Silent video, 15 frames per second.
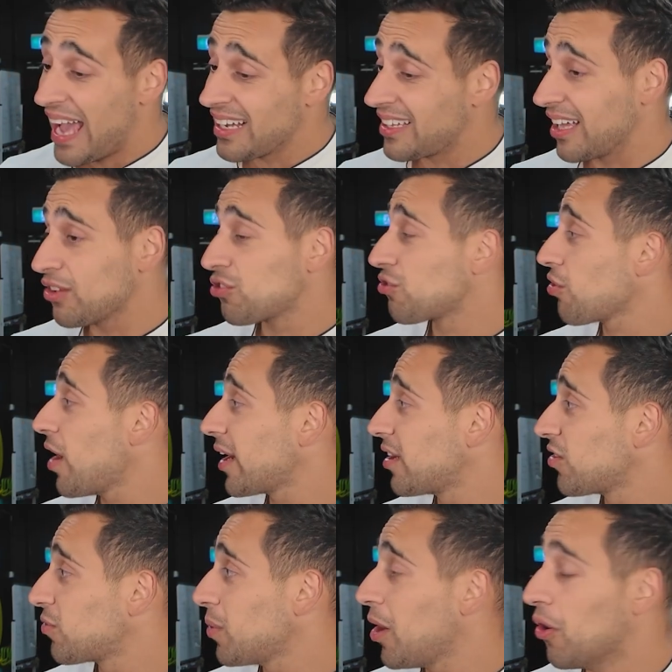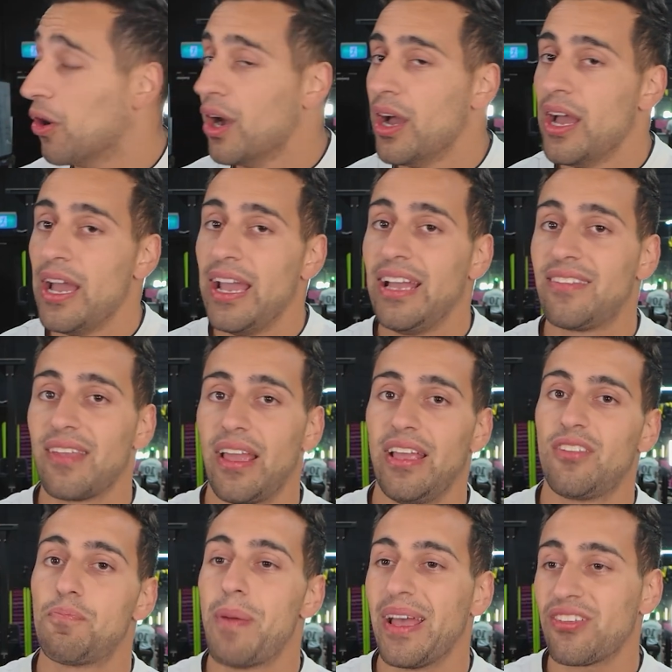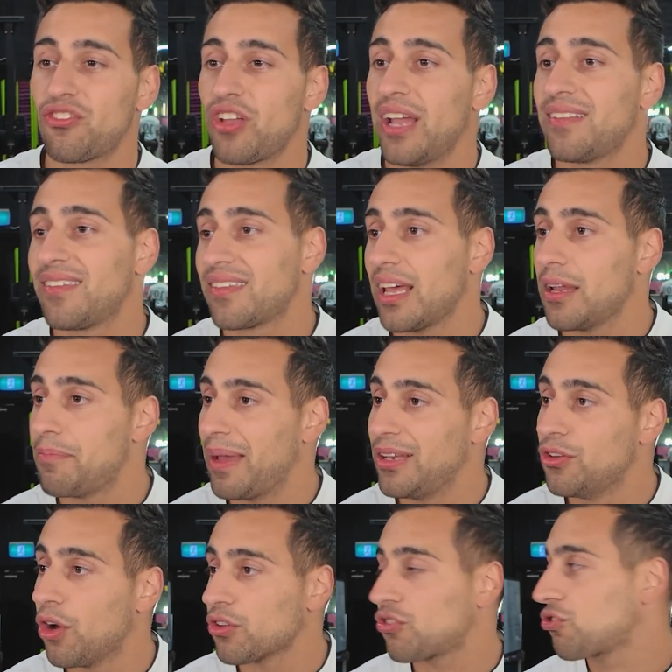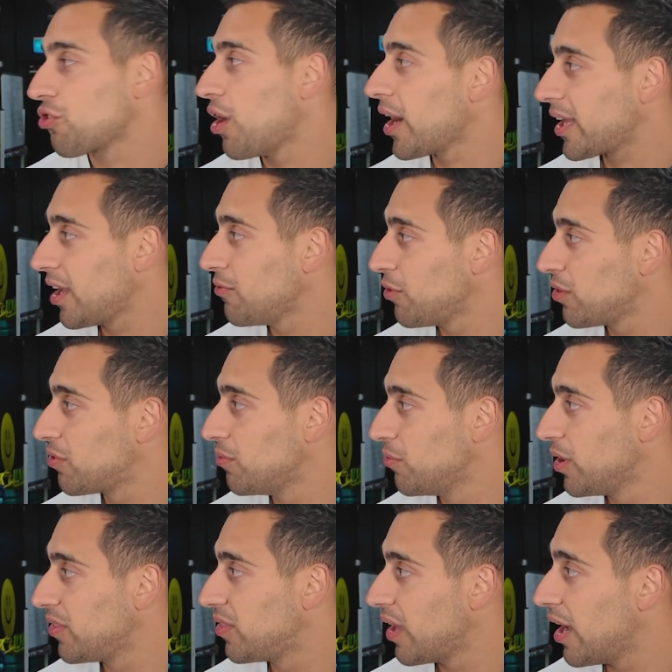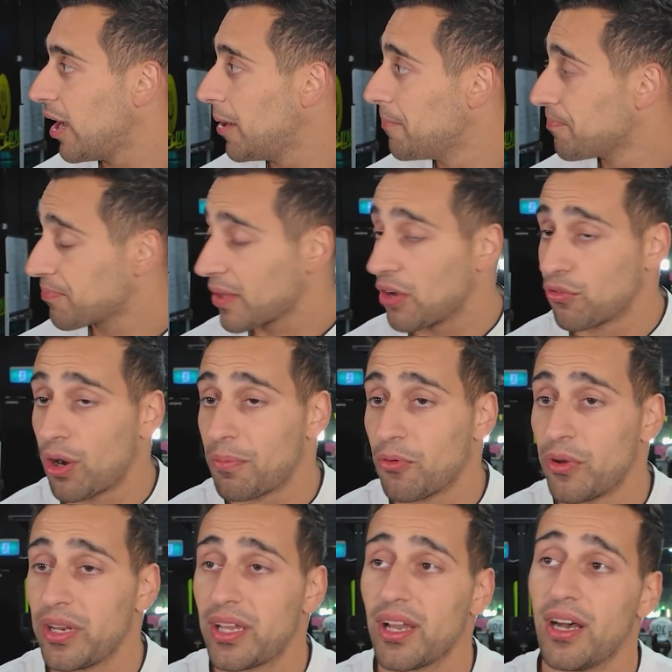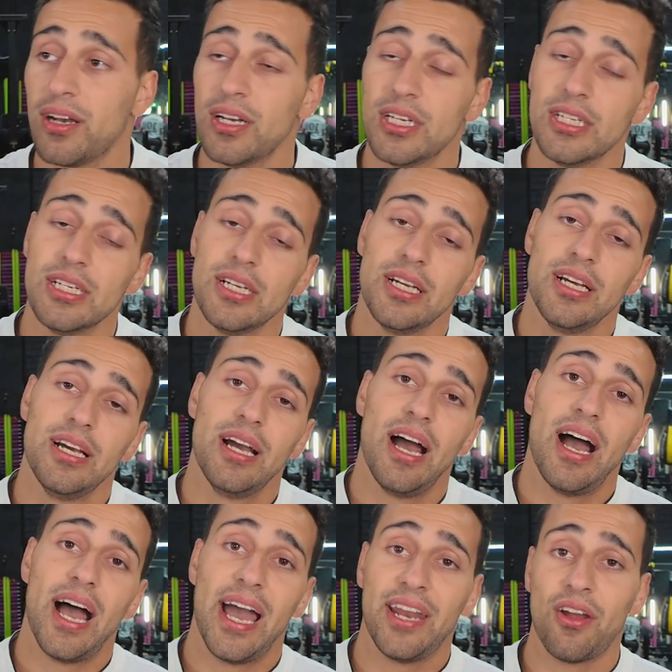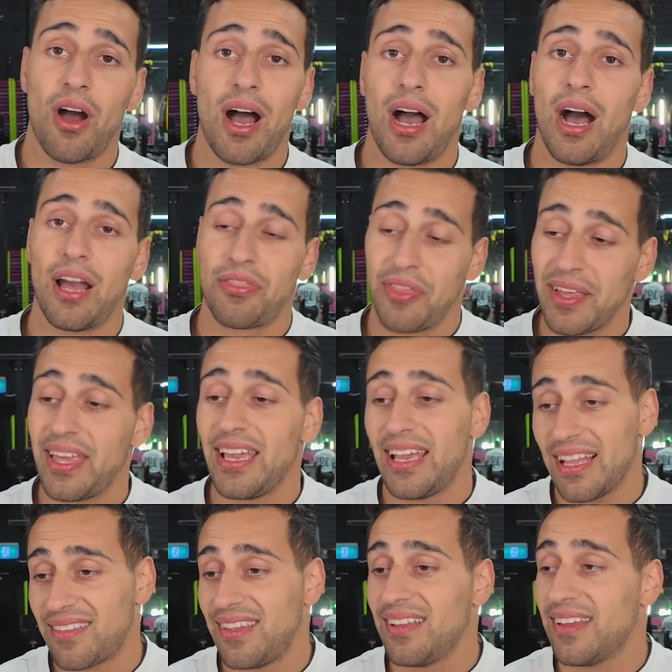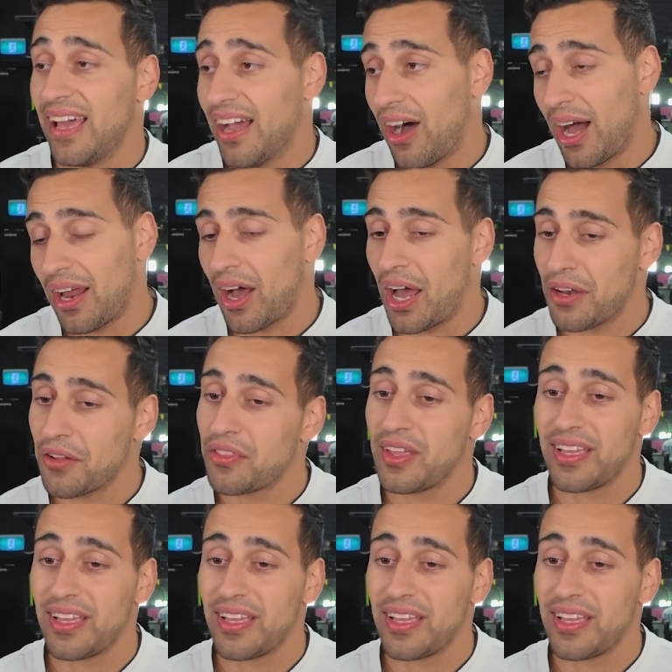and can strike as well. His best chance is going to be not striking with Robert Whittaker. And I think he gets in there. I don't